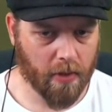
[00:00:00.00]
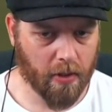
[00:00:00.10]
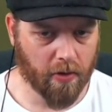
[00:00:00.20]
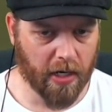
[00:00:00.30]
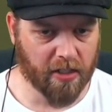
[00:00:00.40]

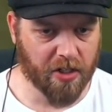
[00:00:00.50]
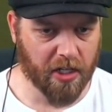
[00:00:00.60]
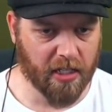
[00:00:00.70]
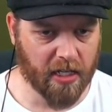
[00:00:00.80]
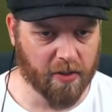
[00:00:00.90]
Krejci
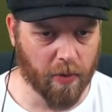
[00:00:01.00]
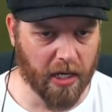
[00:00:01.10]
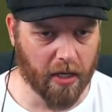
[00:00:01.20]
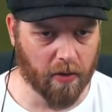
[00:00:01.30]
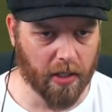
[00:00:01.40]
does
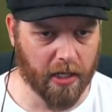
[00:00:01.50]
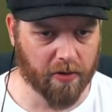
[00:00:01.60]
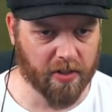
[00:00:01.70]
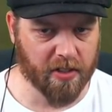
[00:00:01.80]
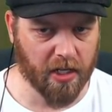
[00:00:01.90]
well.
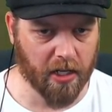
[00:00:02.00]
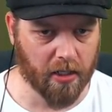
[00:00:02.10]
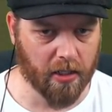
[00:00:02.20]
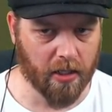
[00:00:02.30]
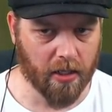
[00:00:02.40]
Here is Nil.